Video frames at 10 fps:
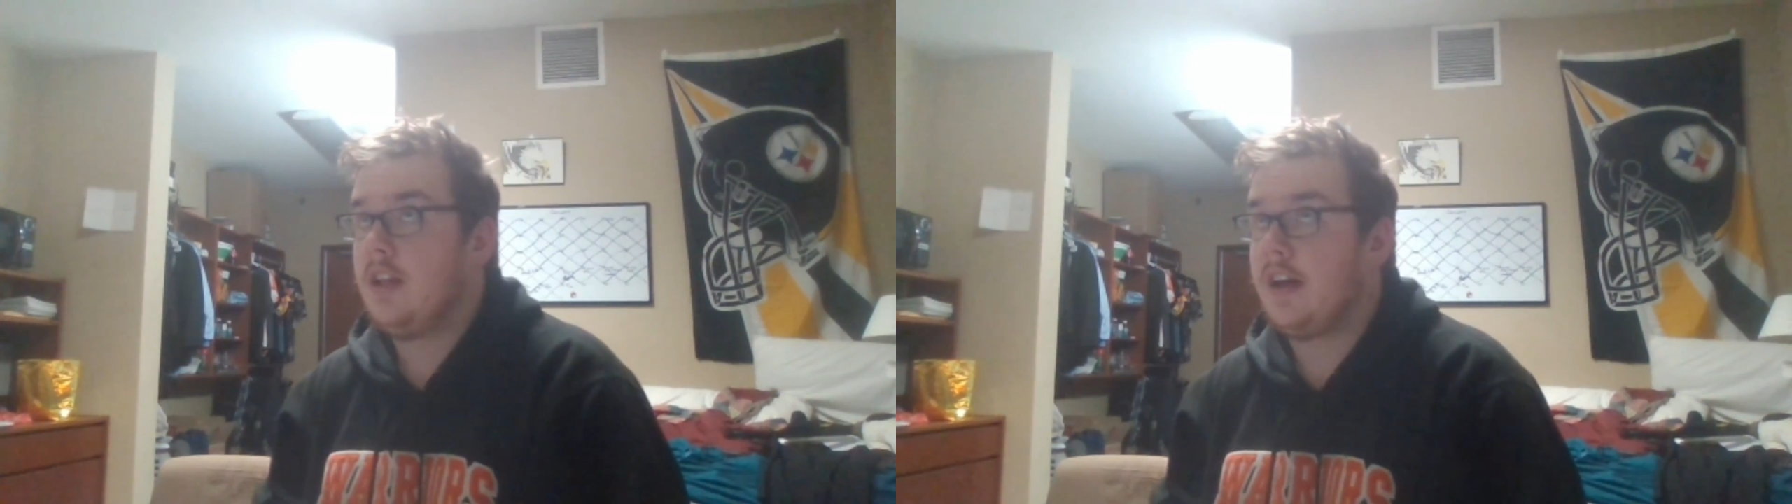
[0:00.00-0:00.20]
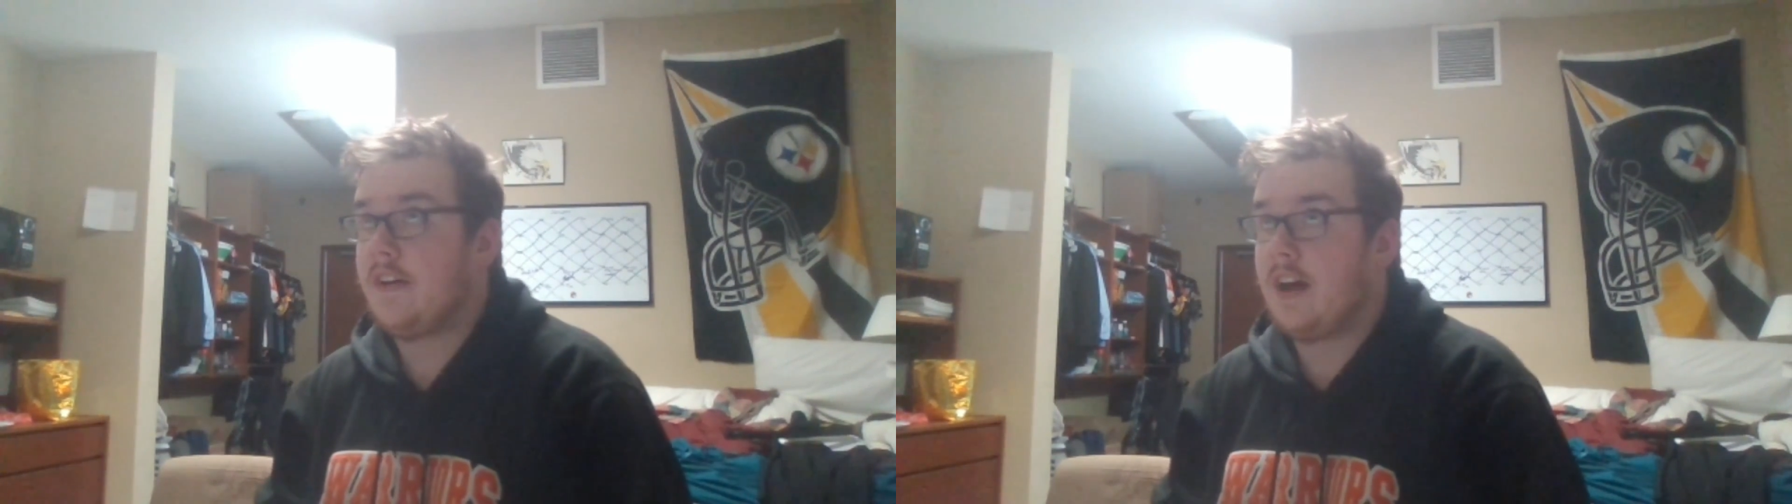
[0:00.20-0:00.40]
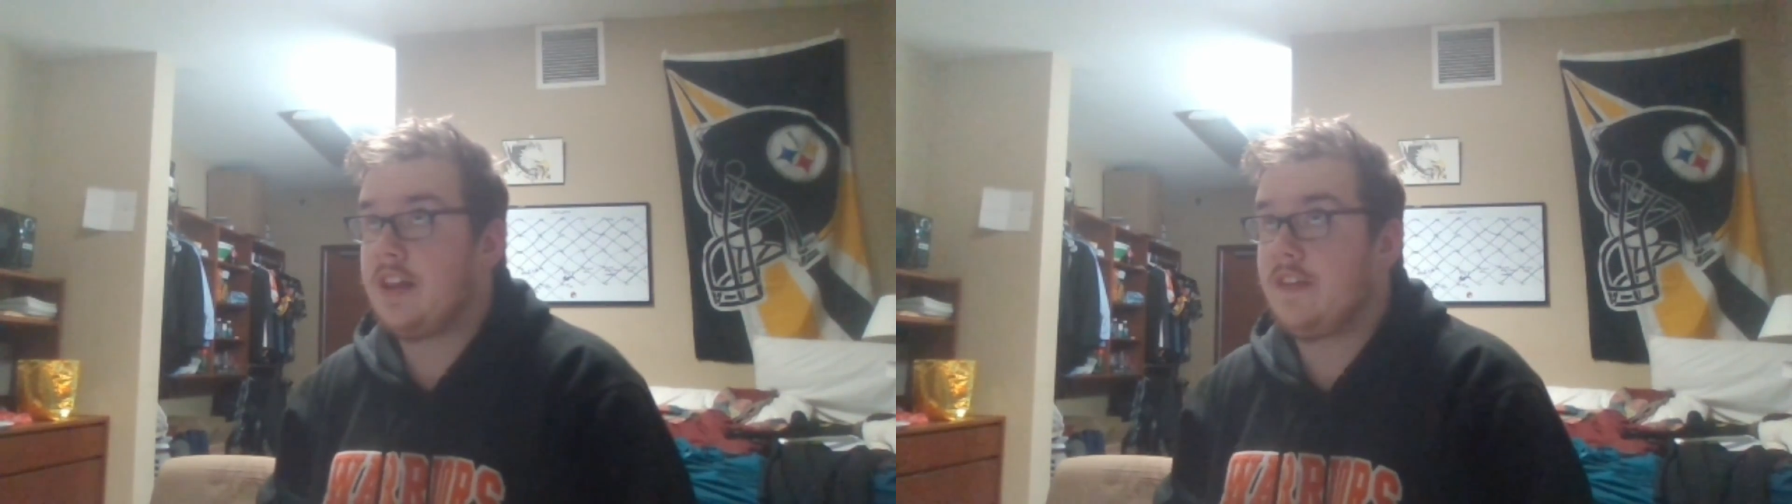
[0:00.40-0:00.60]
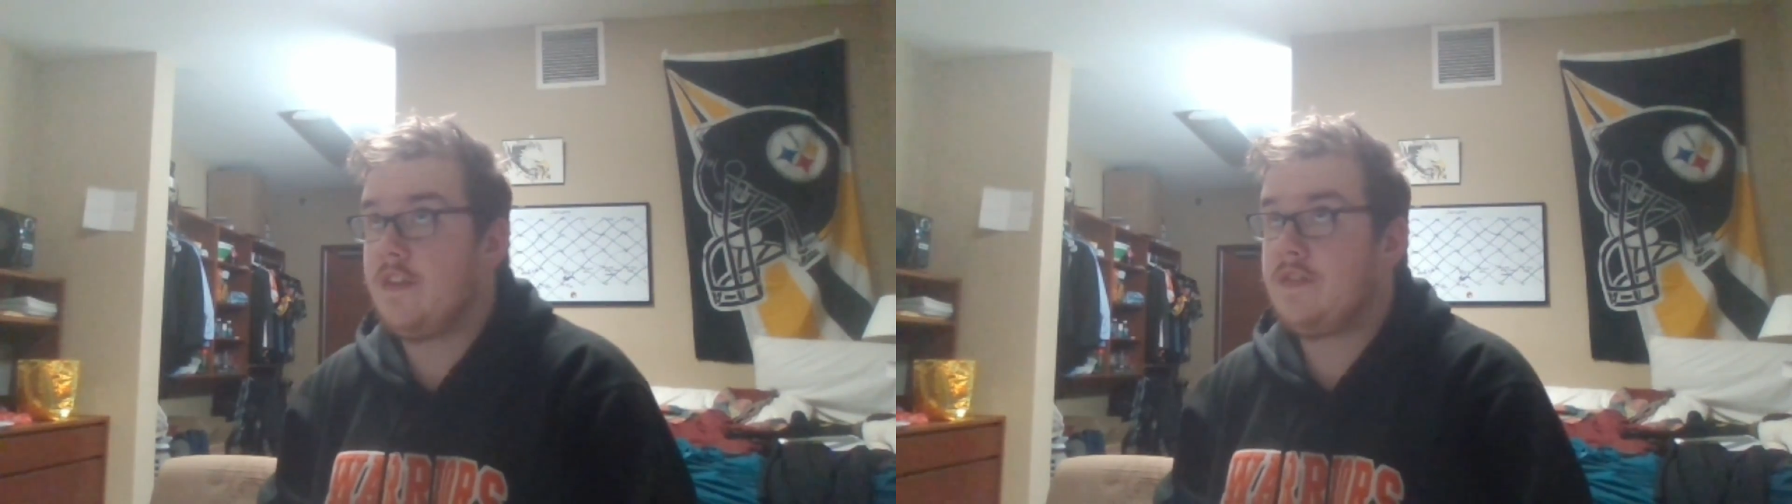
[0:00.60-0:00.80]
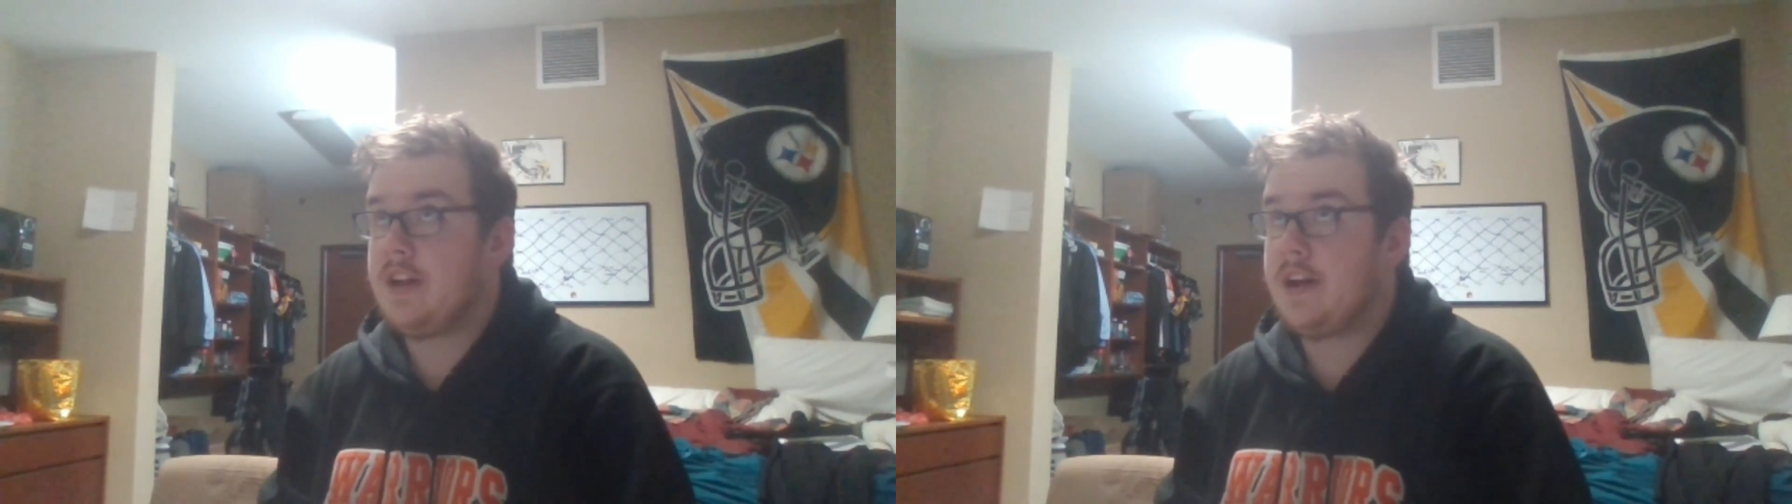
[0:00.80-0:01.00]
like, I think
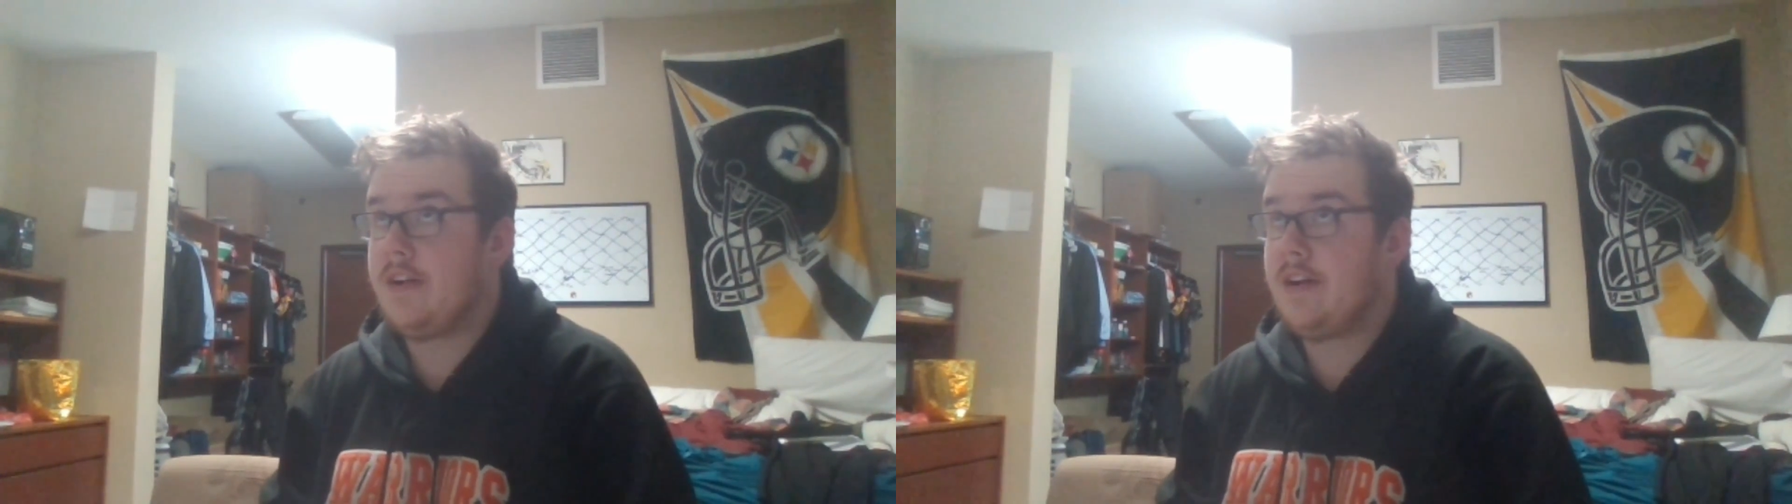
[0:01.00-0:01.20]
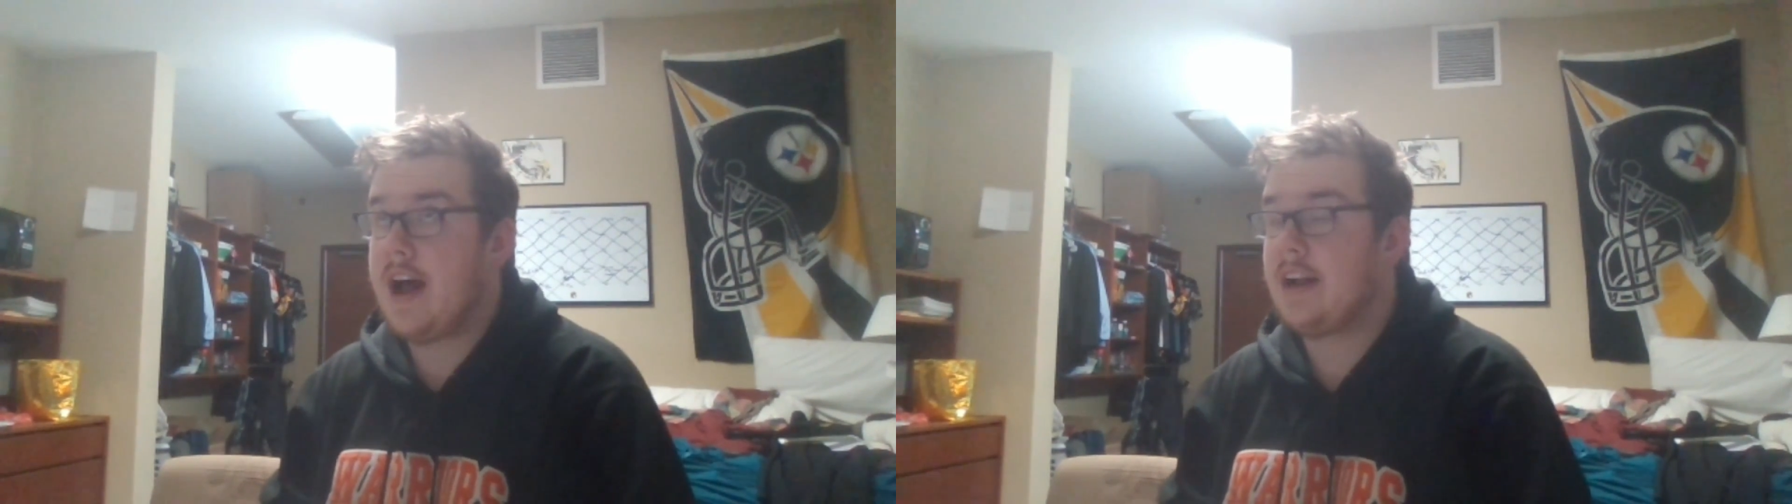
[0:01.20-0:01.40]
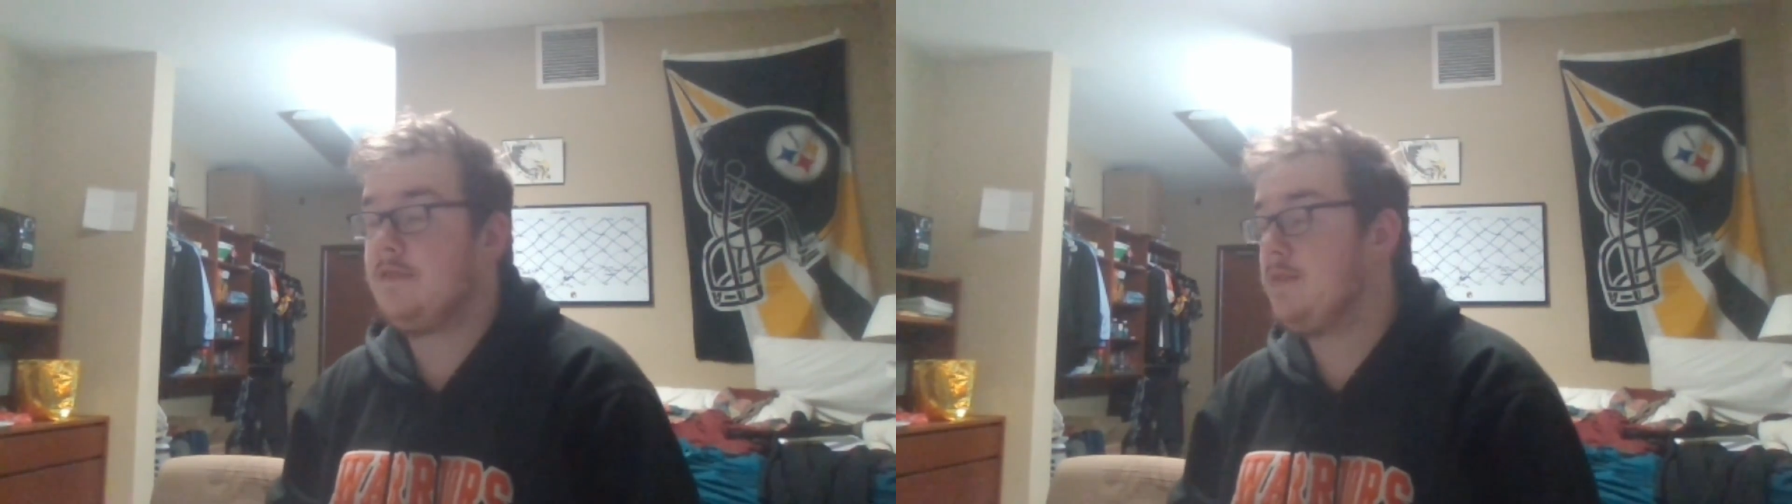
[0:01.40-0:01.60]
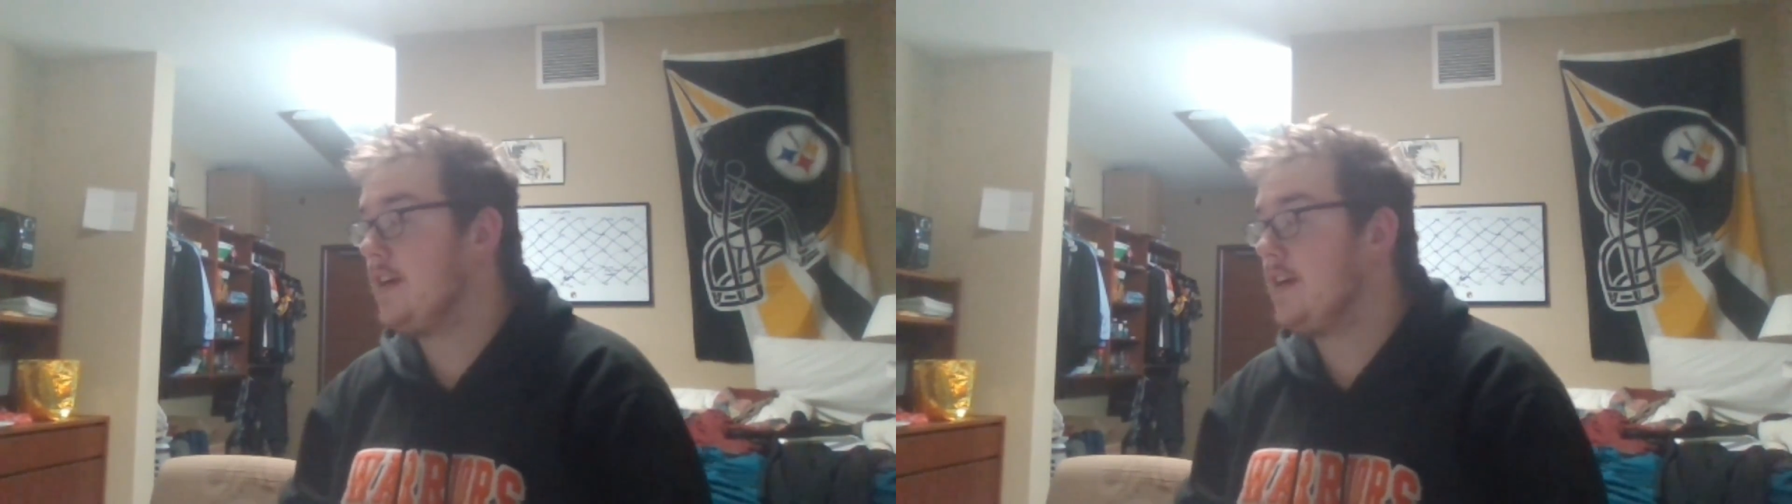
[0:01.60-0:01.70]
fifteen hundred active